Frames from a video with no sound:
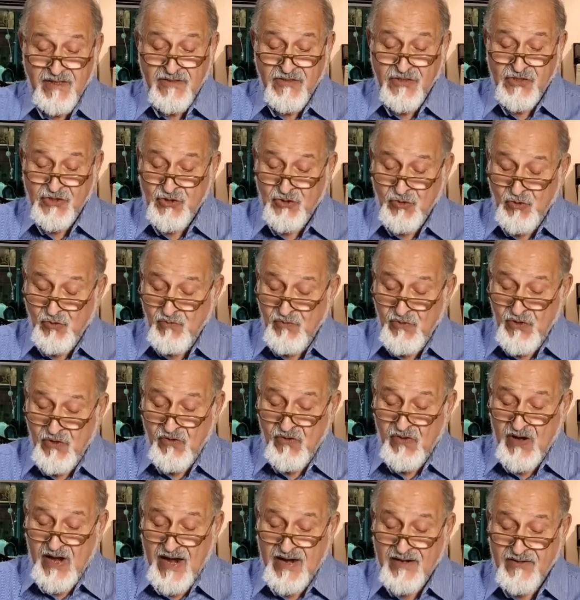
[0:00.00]
Stum
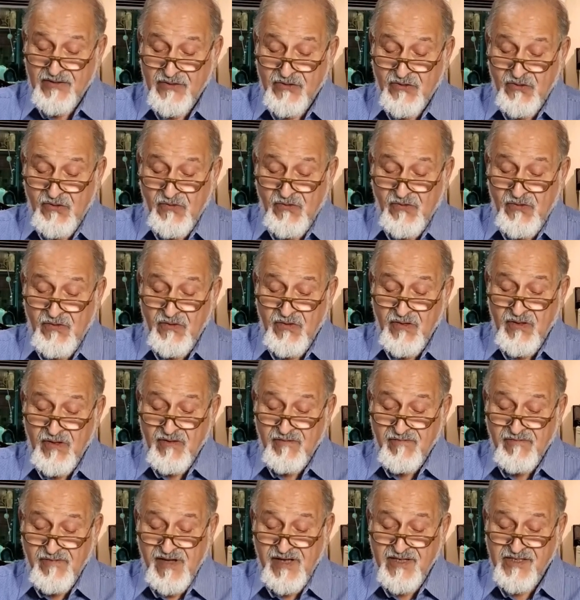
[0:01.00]
no Kardo,
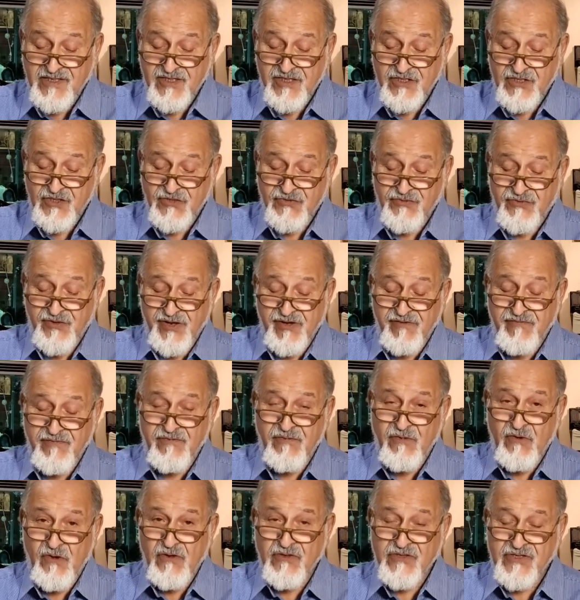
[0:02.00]
verses 3,
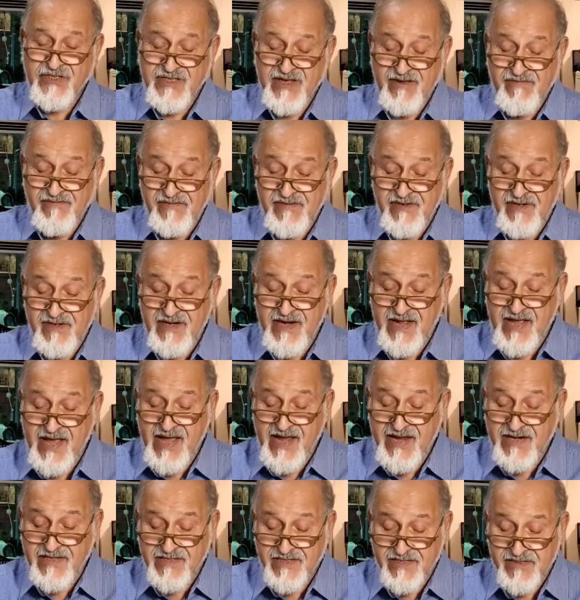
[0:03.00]
4, 7, and
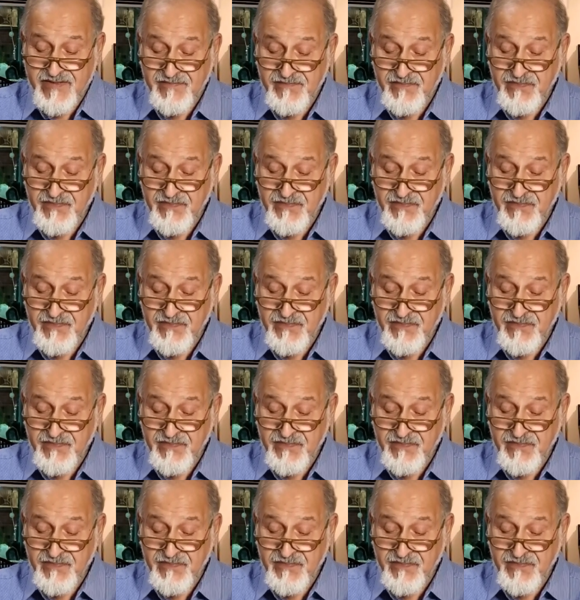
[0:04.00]
8.